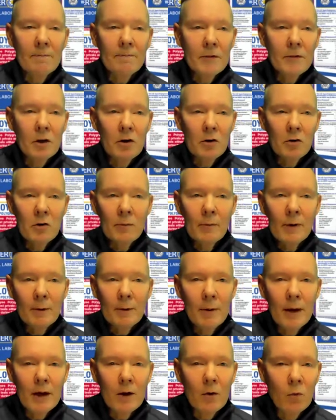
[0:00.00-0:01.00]
You
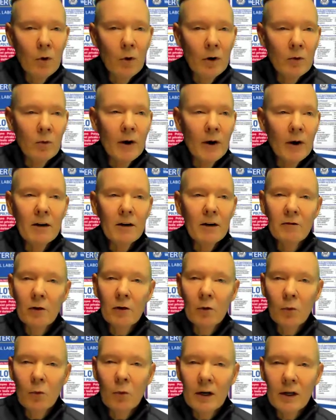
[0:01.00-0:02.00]
might pay one rate
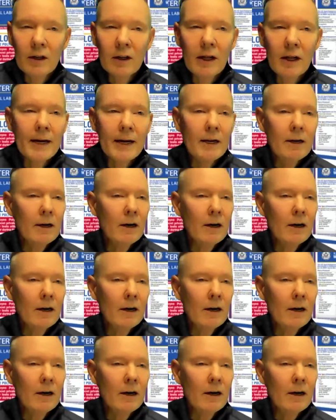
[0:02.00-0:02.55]
for one client,